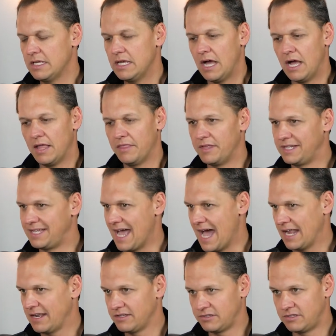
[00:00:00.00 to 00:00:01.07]
The
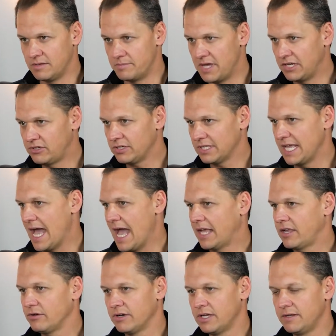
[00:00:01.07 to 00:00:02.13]
data is dimensionally
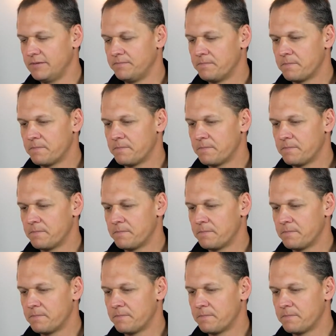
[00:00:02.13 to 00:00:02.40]
accurate,